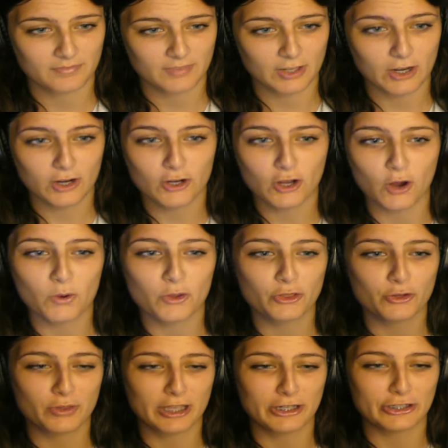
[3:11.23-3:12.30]
You're going
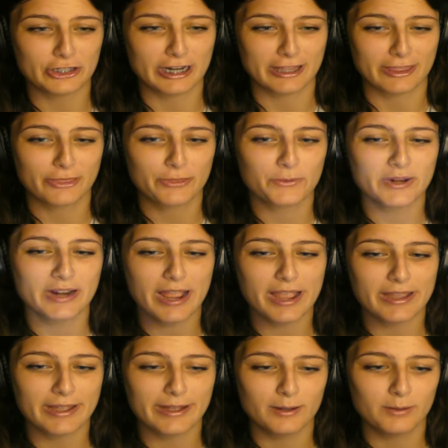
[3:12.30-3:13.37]
through that shit at 3
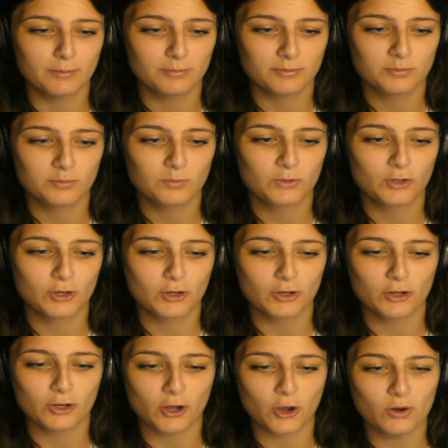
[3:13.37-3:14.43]
a.m.
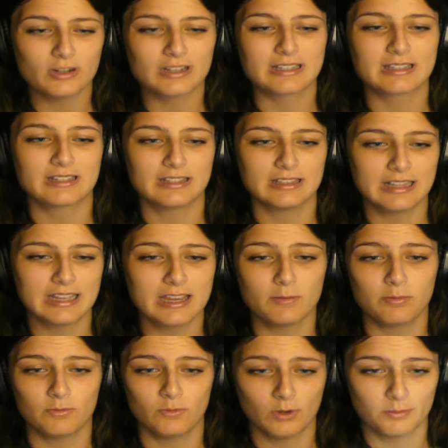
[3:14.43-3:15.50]
Go to
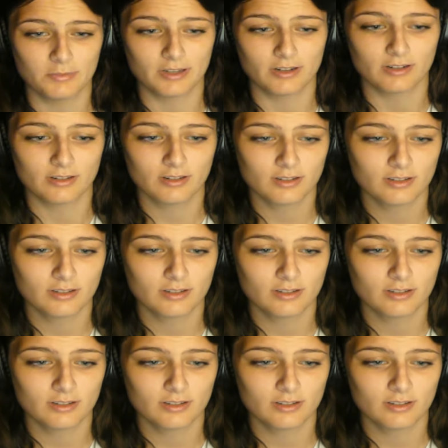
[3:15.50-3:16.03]
sleep, woman.